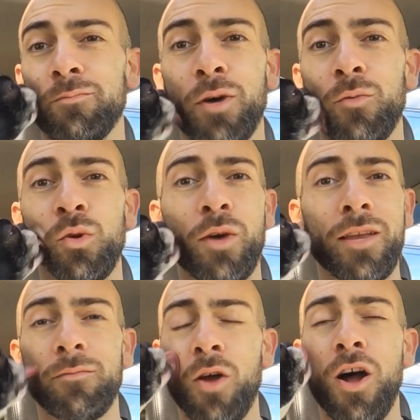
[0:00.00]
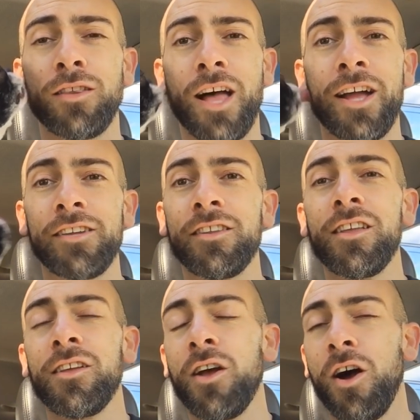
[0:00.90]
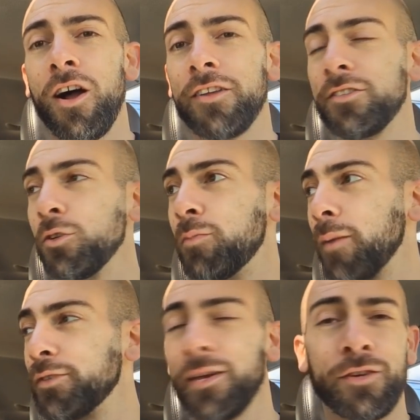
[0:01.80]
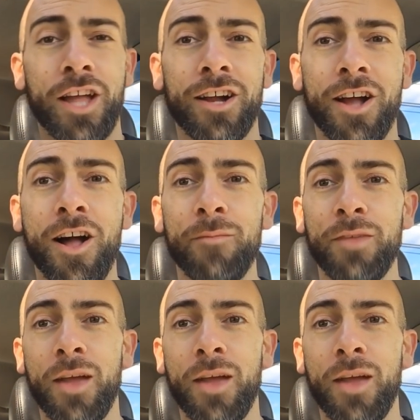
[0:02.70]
but we went online onto PupSaver.com